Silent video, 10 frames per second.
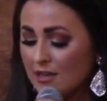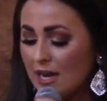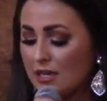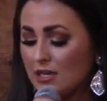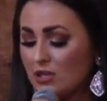that
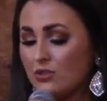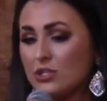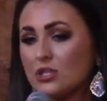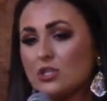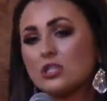I can use
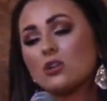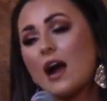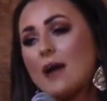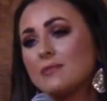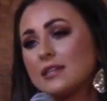to
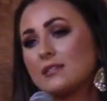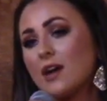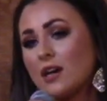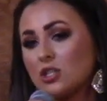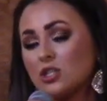describe this
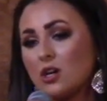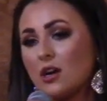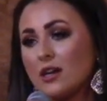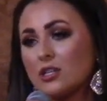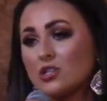last
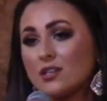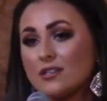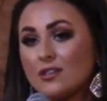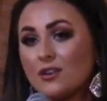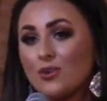year is
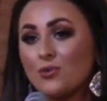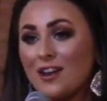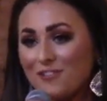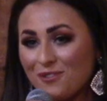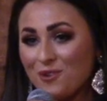just
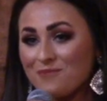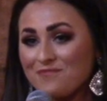grateful.